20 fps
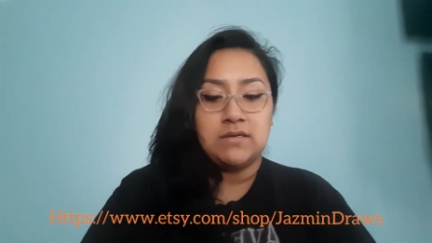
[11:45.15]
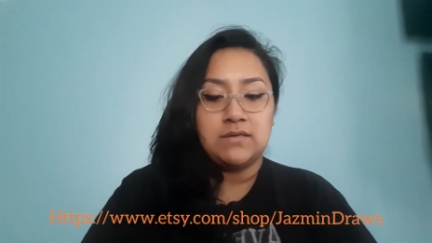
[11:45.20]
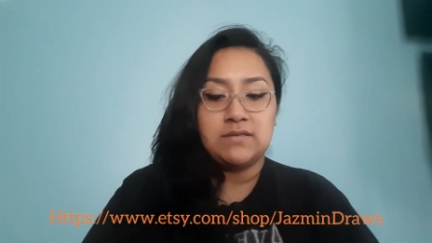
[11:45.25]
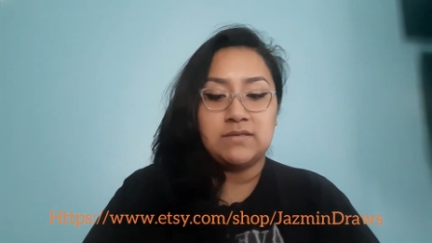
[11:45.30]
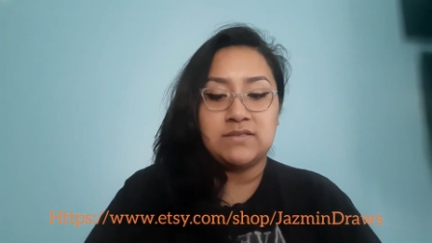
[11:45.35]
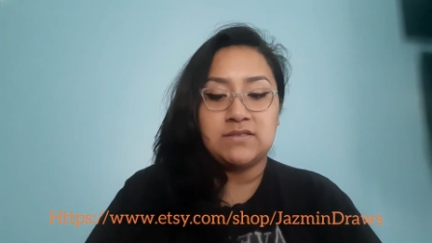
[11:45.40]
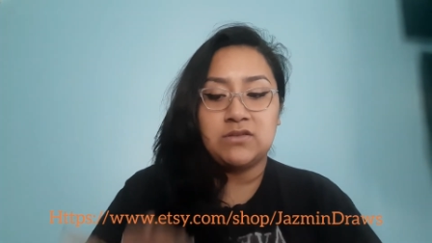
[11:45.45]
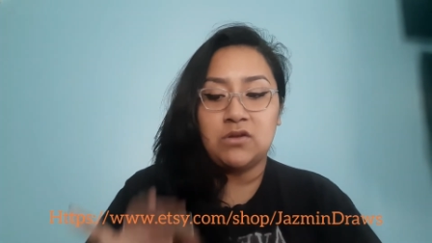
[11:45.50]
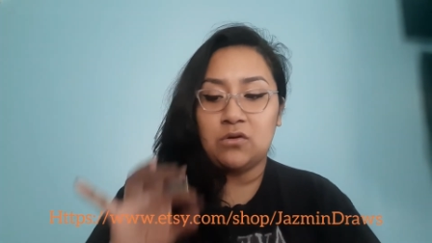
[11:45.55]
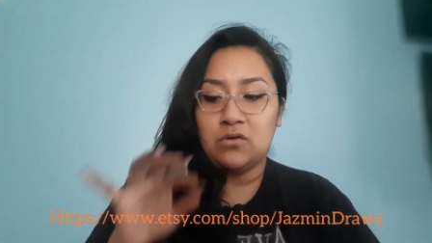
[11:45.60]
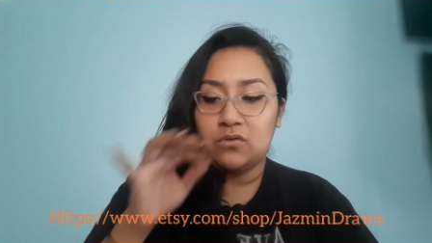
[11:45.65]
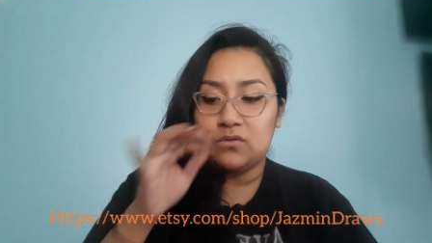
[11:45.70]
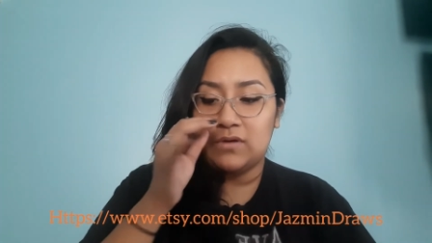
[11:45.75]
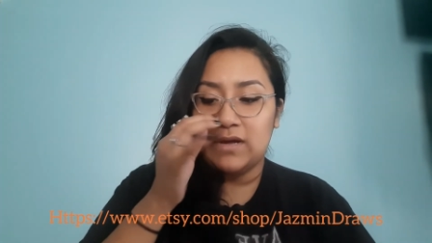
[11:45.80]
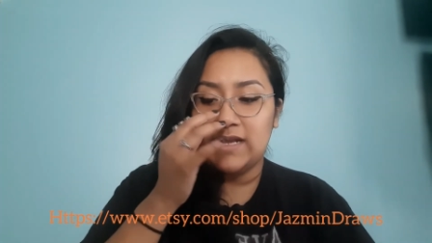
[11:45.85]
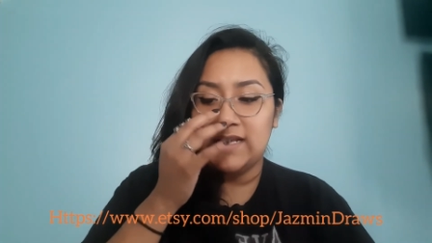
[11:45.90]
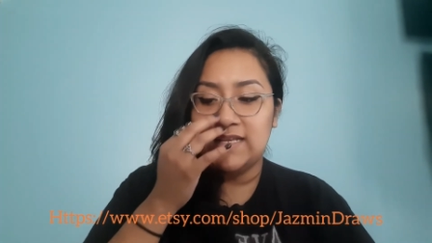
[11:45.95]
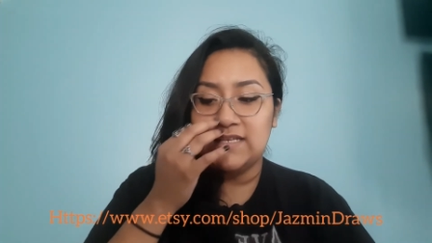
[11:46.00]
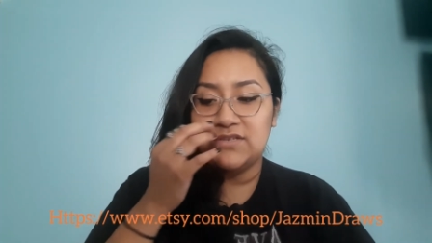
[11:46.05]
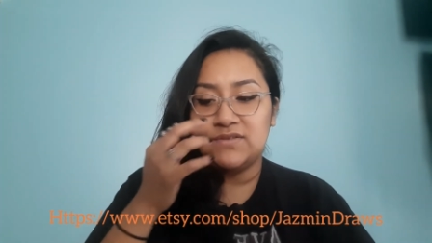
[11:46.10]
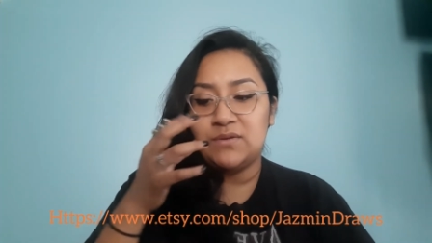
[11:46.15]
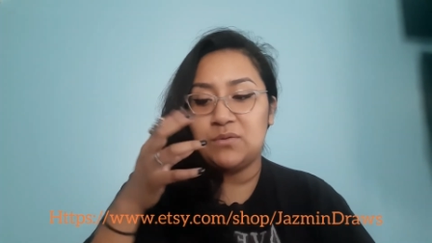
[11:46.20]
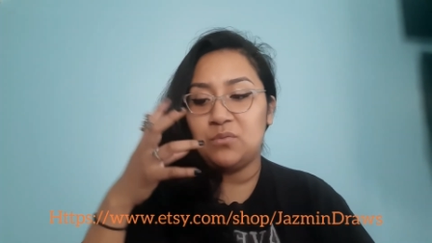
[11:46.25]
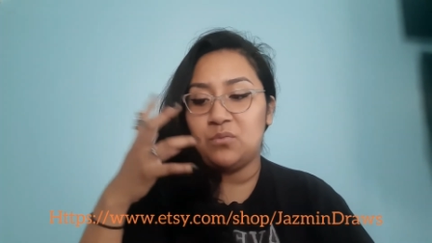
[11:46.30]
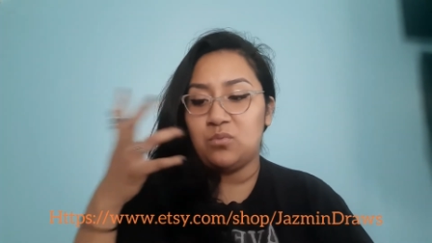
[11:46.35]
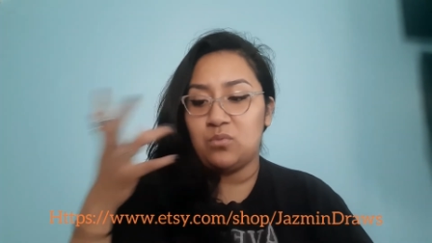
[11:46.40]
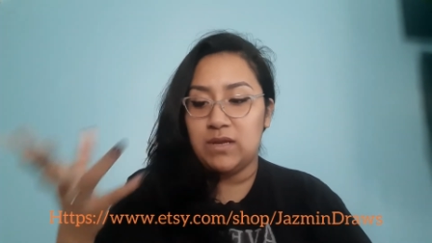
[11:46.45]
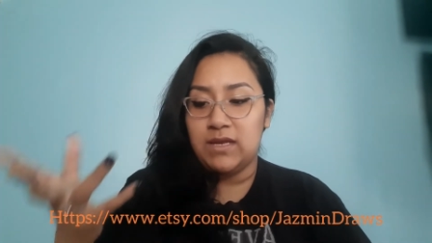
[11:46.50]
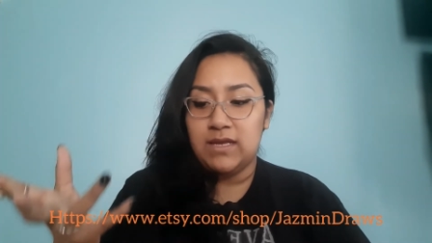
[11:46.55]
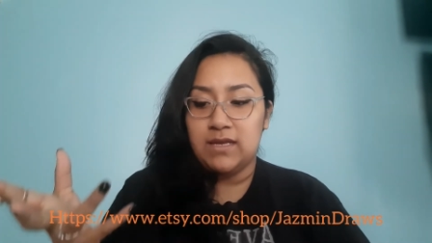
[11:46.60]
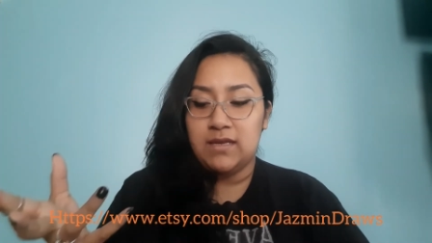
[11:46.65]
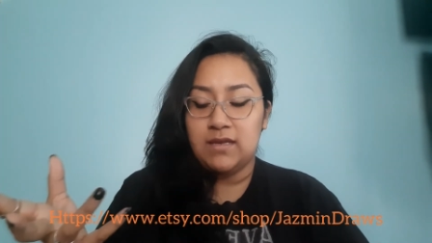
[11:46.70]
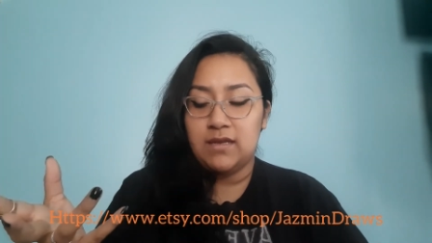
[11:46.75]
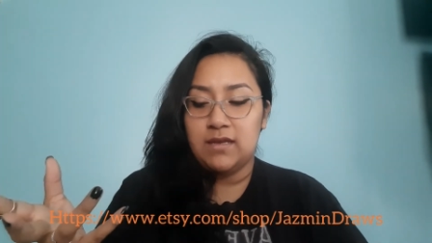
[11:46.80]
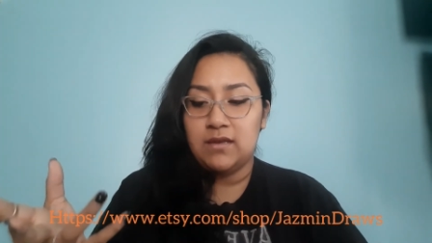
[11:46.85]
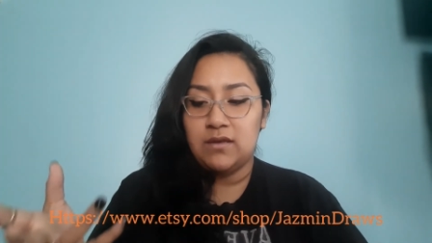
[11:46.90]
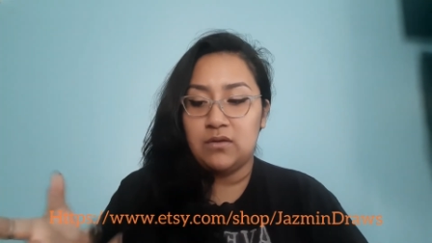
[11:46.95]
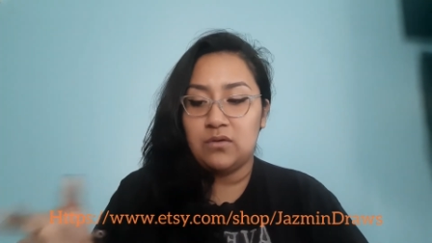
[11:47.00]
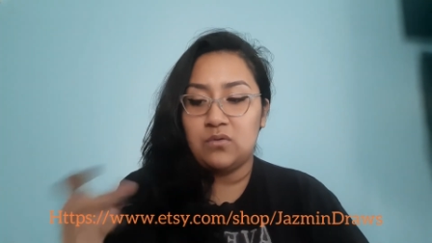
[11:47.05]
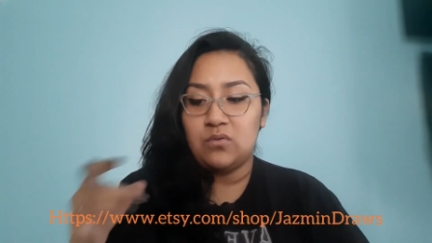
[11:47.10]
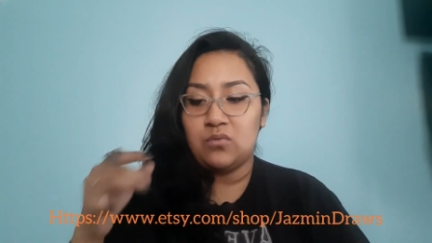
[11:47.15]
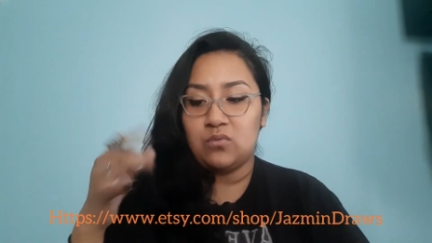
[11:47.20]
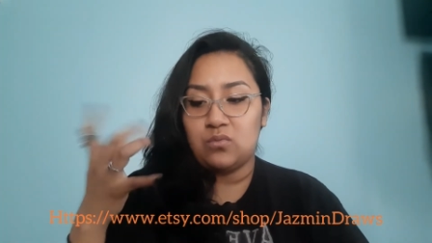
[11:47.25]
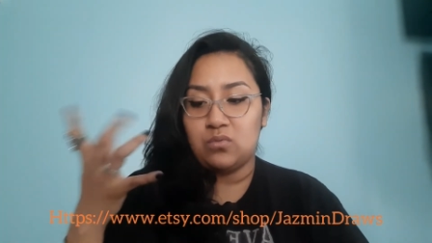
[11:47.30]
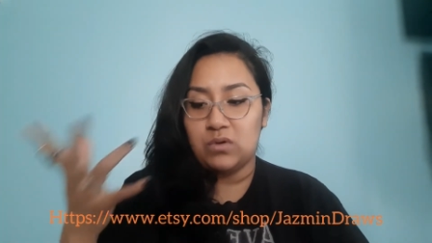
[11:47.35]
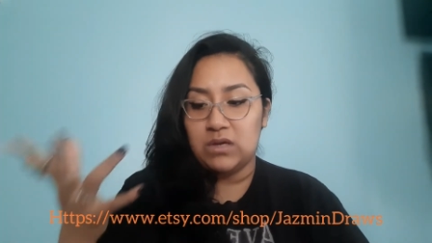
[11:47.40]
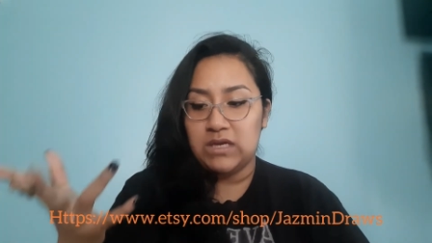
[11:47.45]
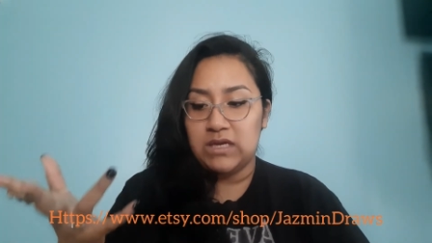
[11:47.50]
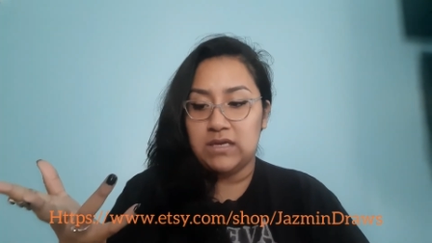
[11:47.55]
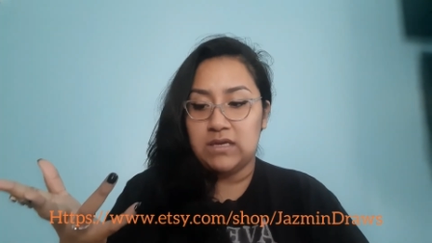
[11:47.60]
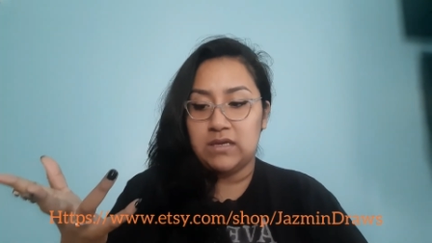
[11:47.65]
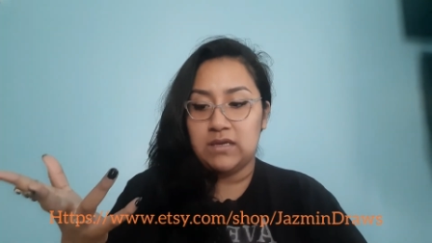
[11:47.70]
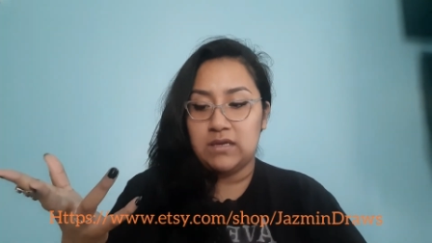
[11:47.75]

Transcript: So I need to we we.